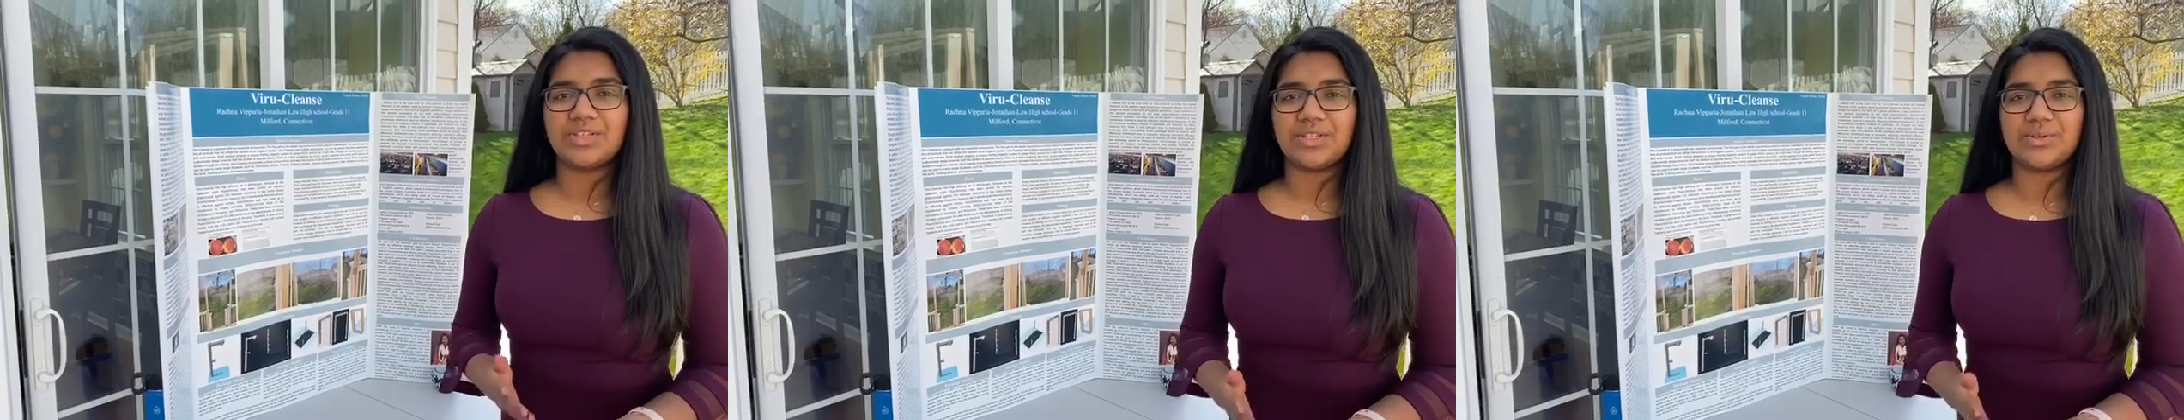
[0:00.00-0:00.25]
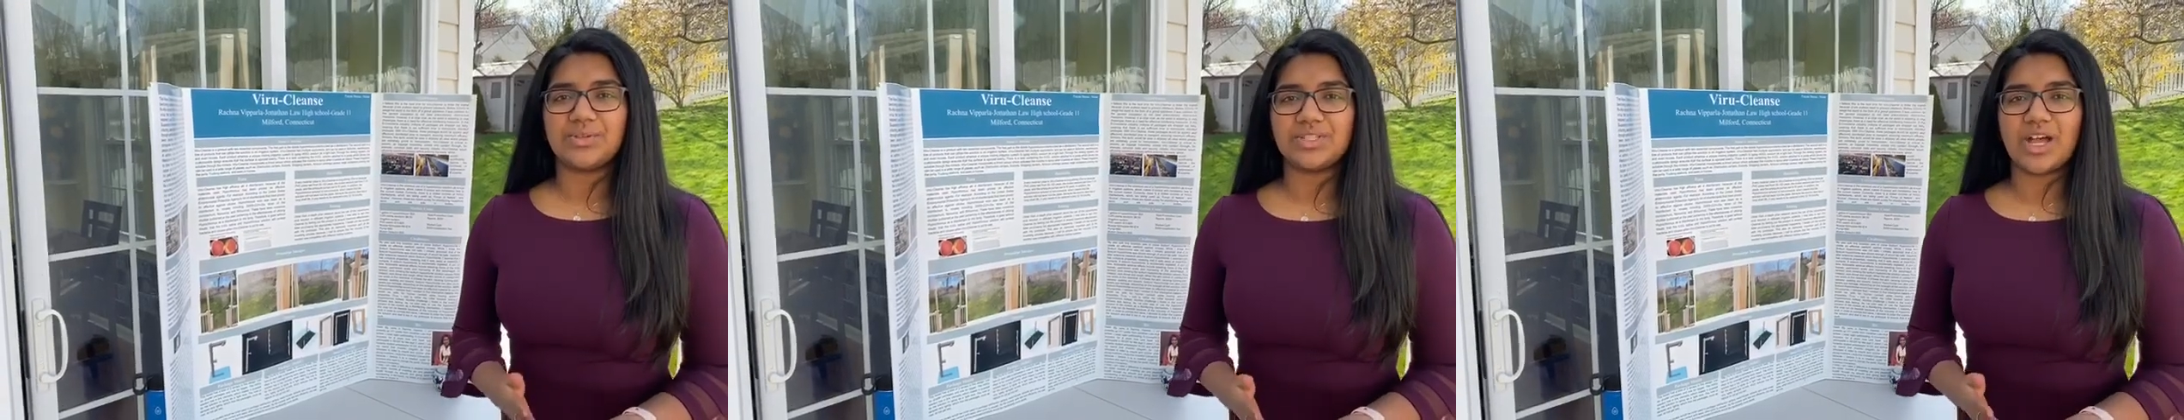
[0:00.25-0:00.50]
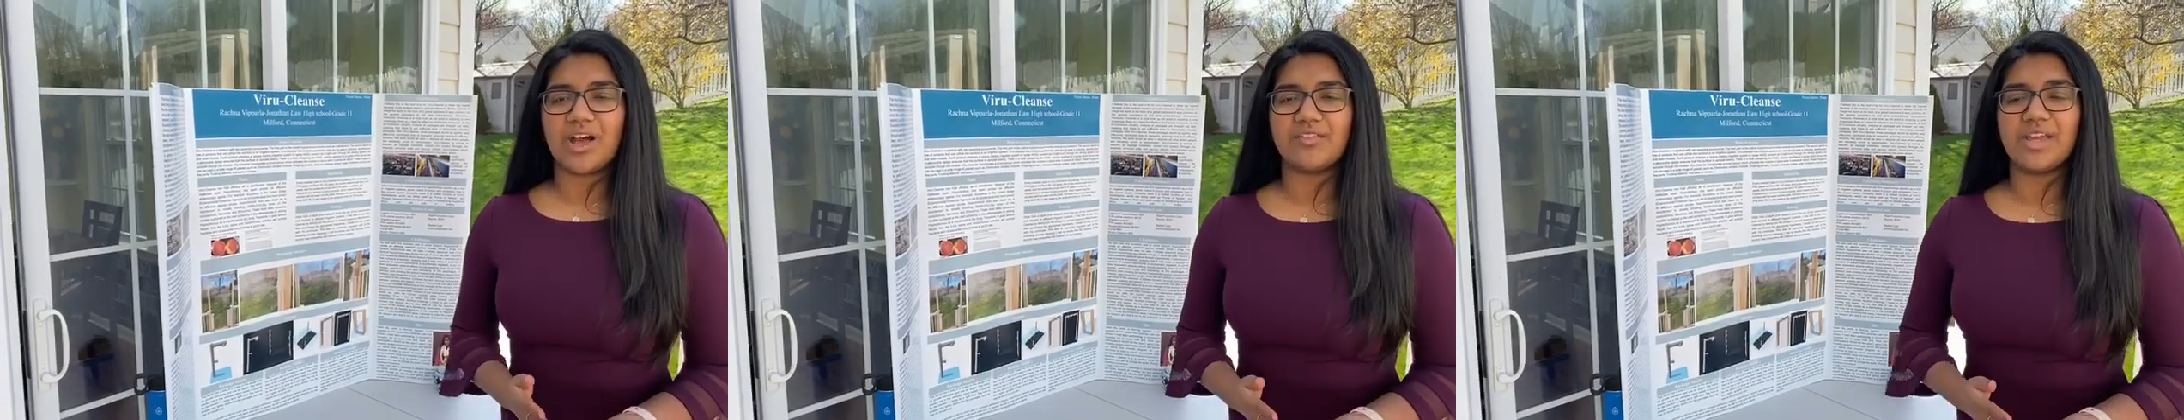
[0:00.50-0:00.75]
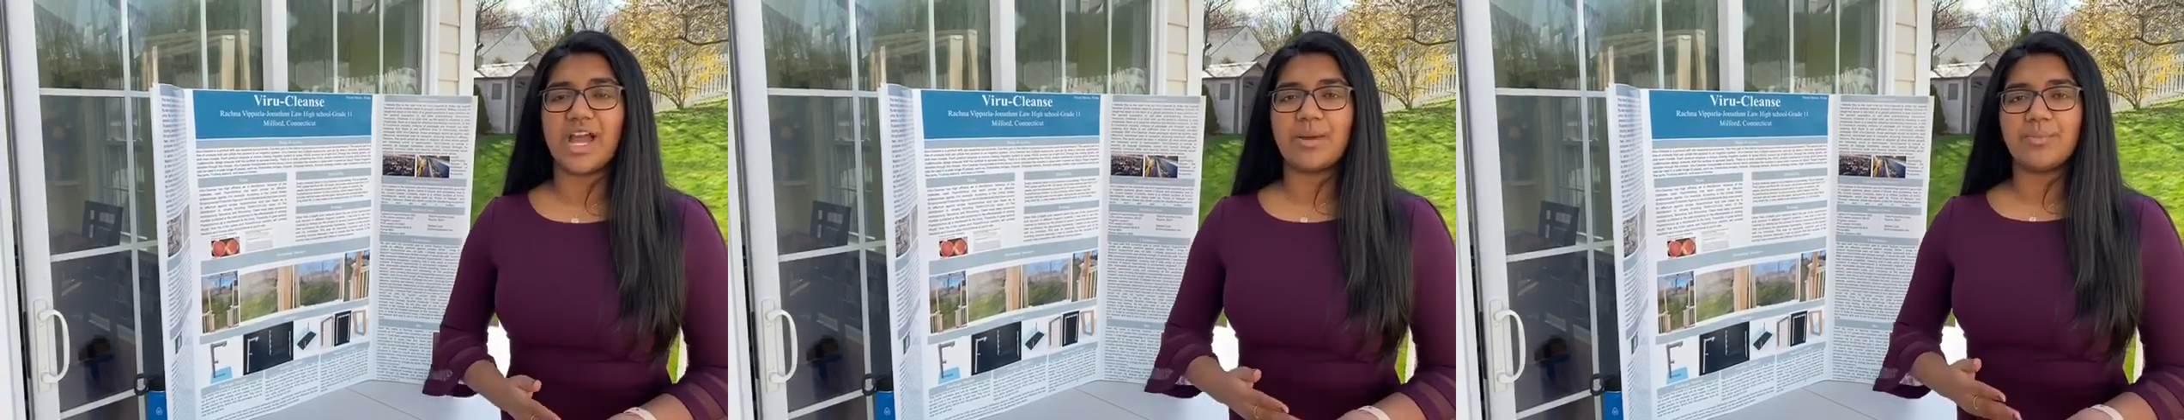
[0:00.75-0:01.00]
use of
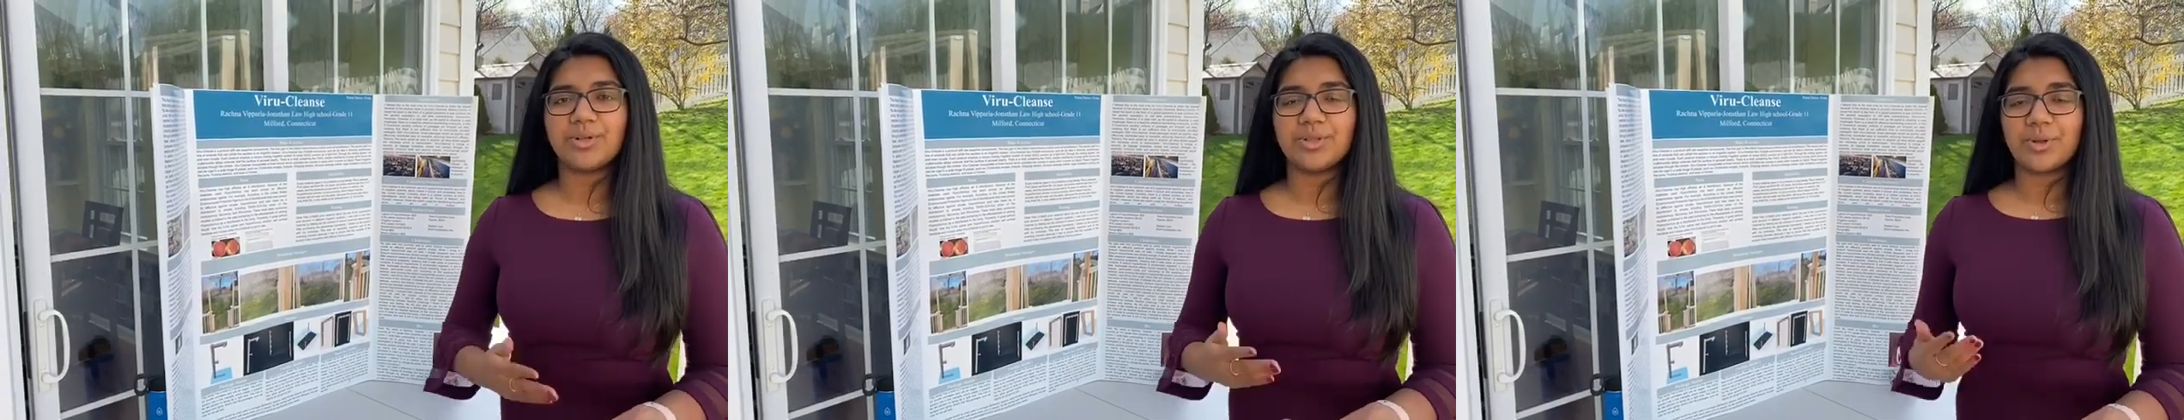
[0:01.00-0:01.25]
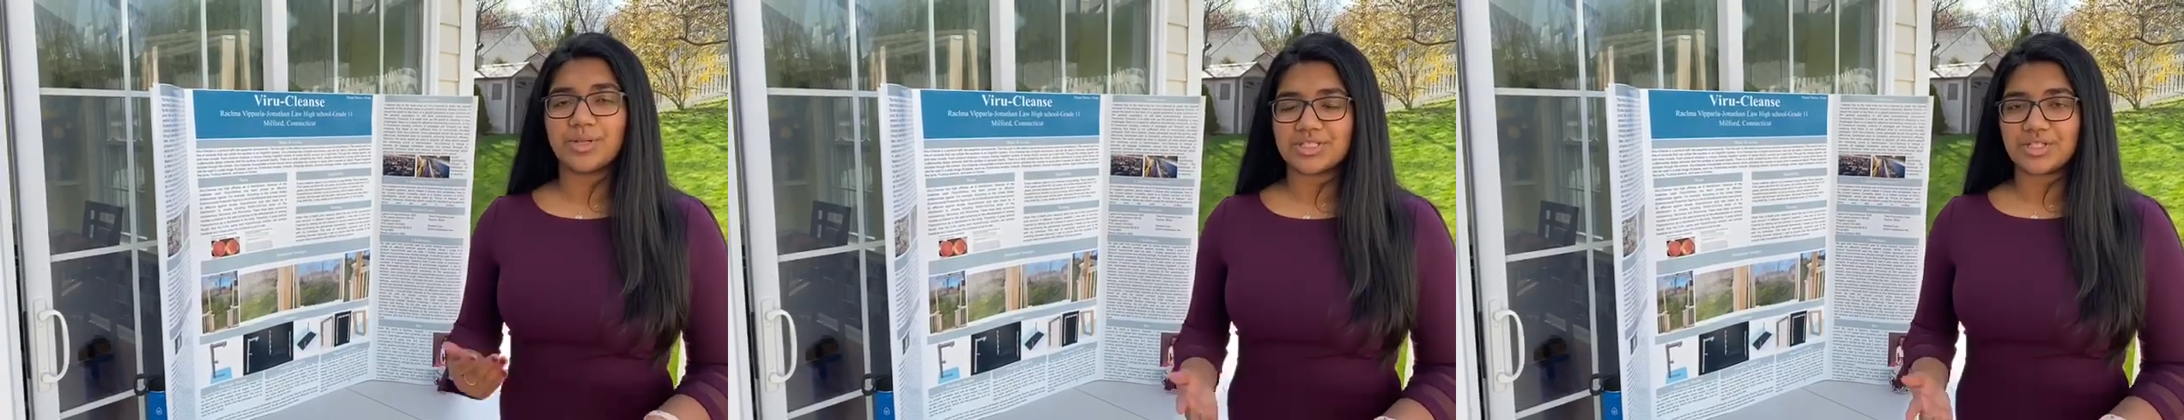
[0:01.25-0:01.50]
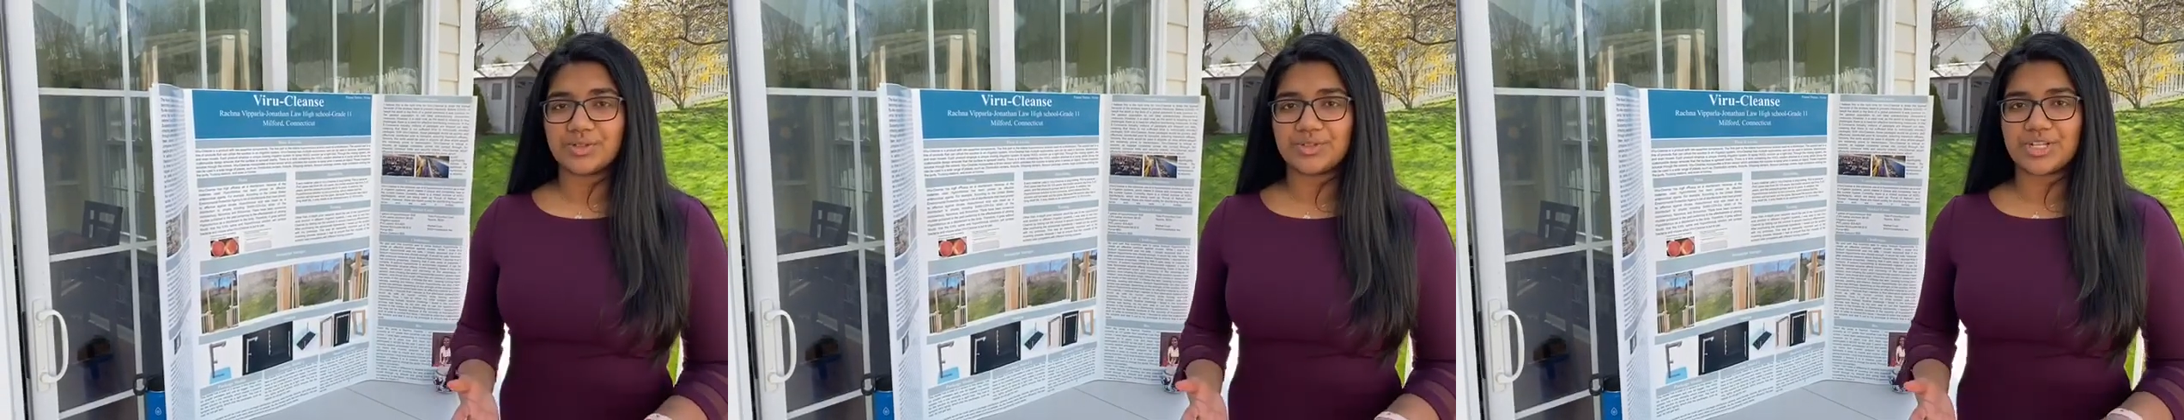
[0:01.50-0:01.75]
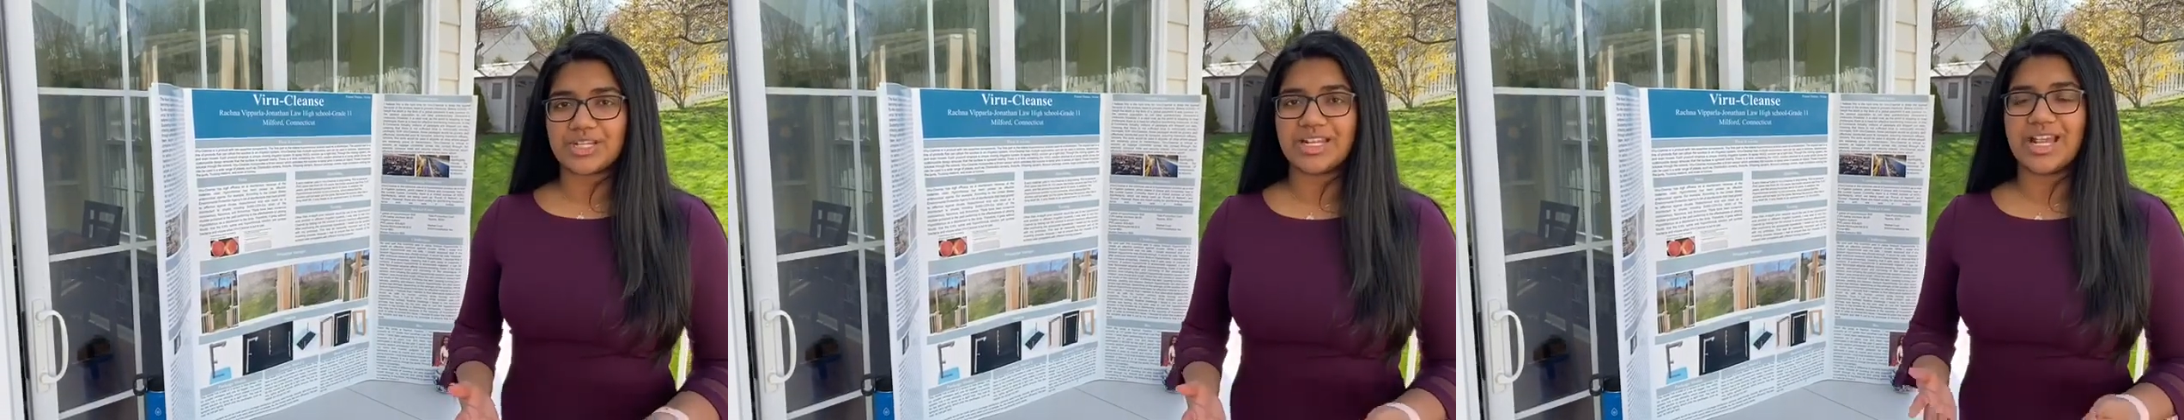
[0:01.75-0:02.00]
a hypochlorous
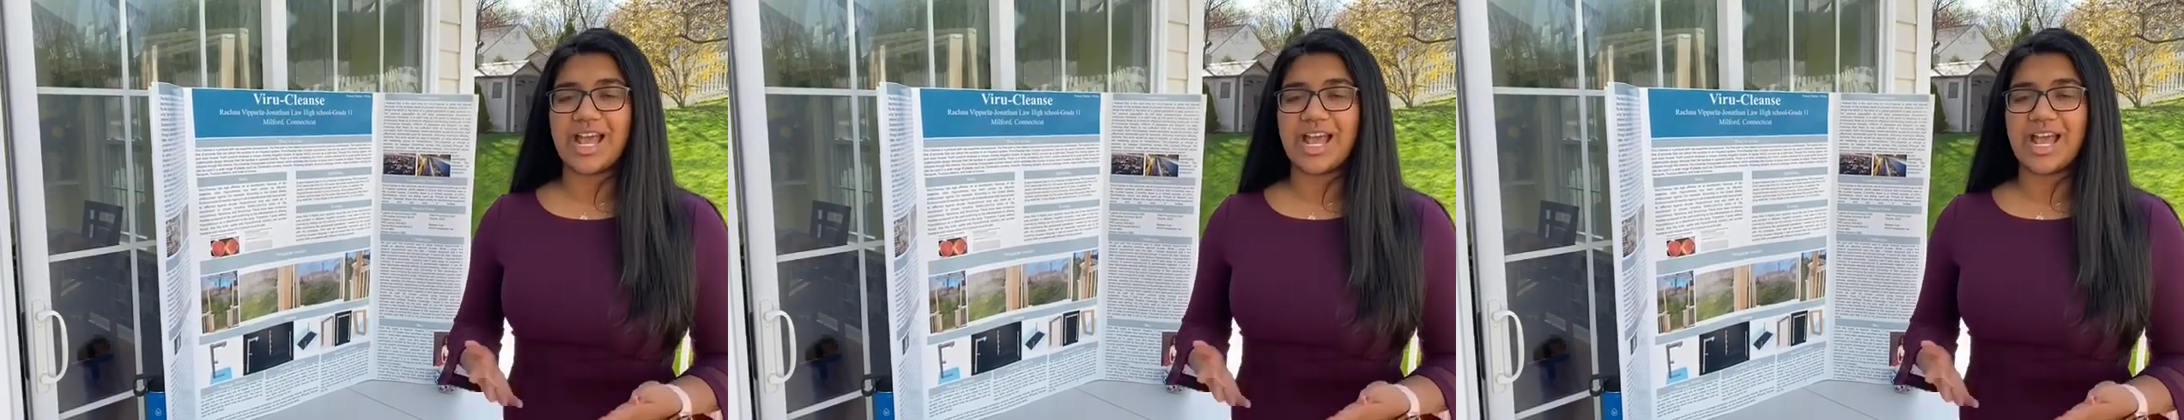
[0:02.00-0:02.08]
solution